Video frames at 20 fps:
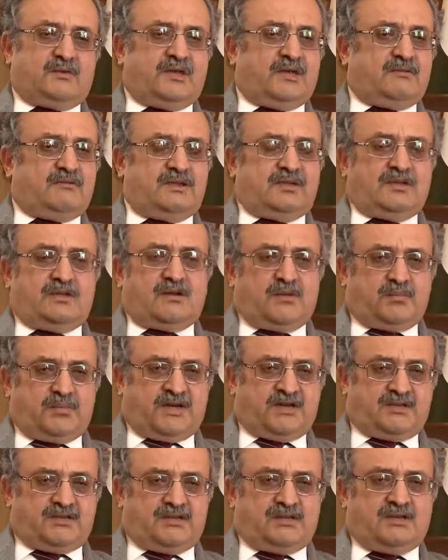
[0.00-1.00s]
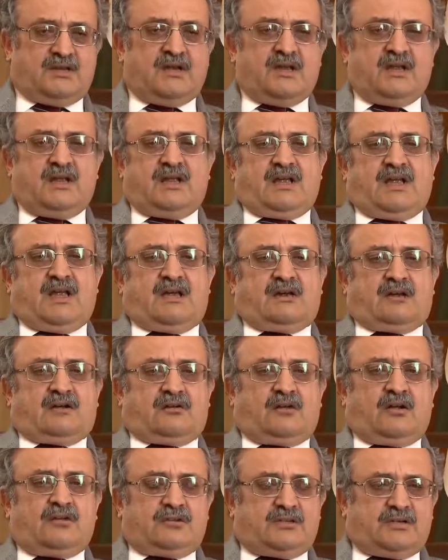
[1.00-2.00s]
live under oppression, are
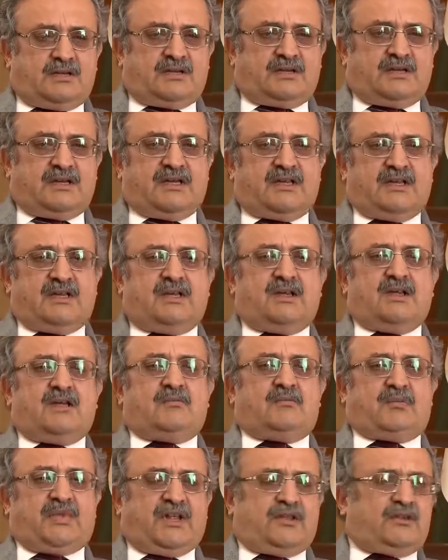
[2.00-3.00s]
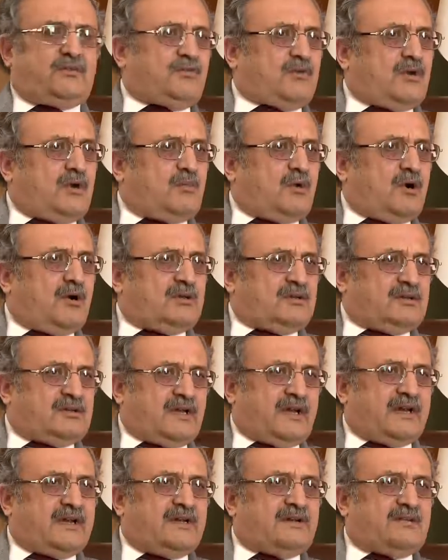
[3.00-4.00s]
constantly pressed from all
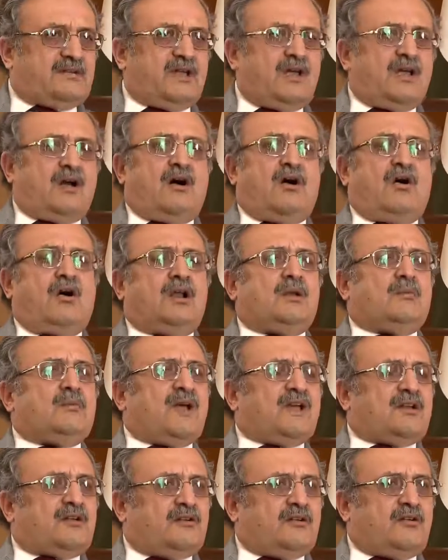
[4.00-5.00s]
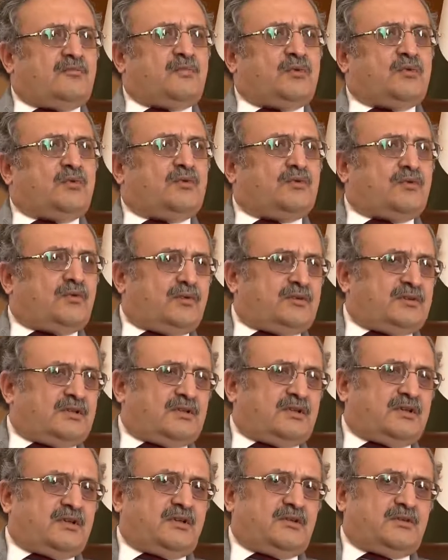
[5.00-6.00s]
sides, all manner of brute
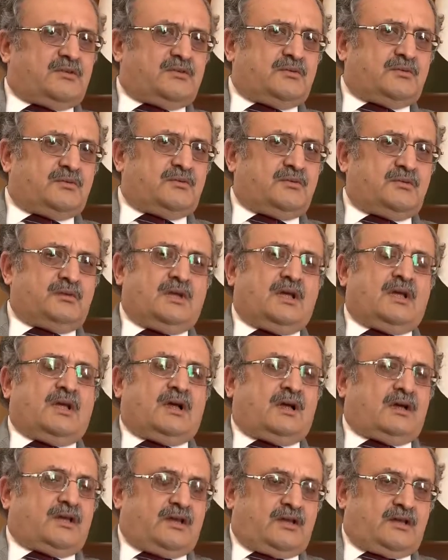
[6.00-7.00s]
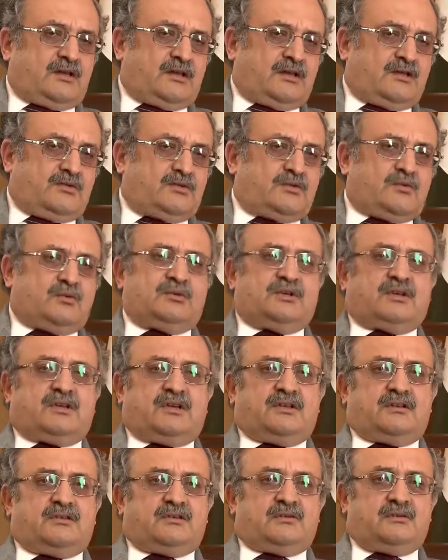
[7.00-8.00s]
forces is used
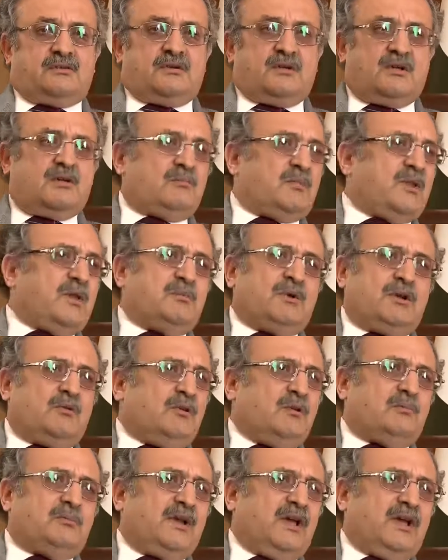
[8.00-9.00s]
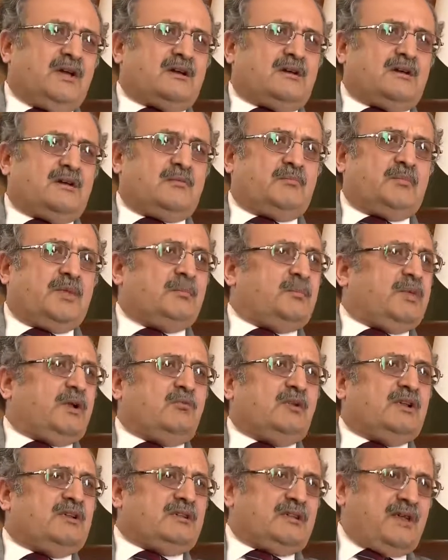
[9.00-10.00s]
against you, people will break, people
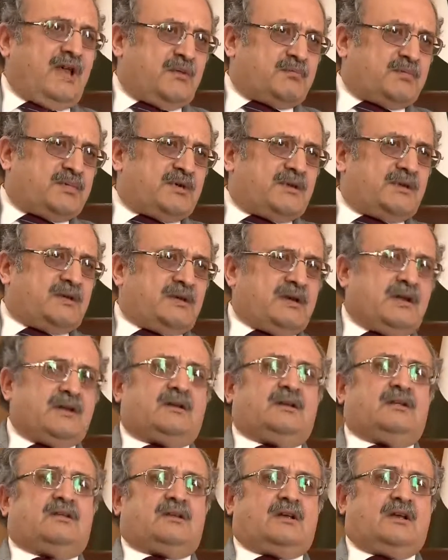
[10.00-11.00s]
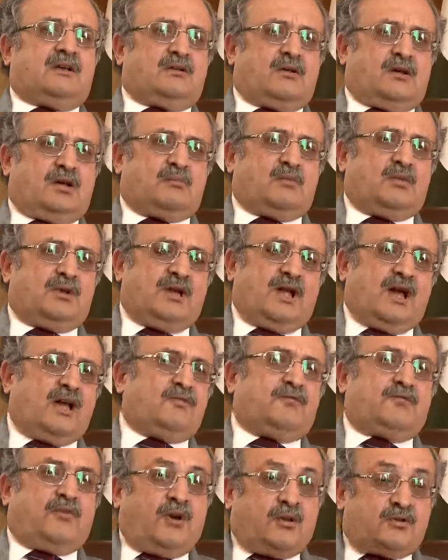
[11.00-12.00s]
will snap. It is a normal,
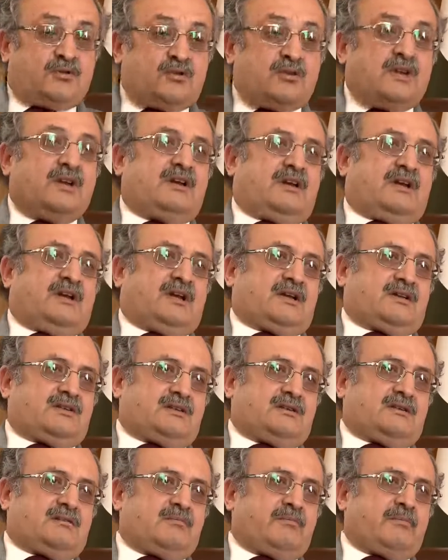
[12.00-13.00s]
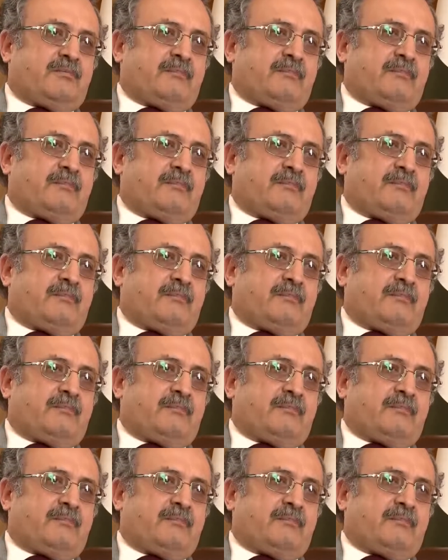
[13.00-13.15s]
unfortunate reaction.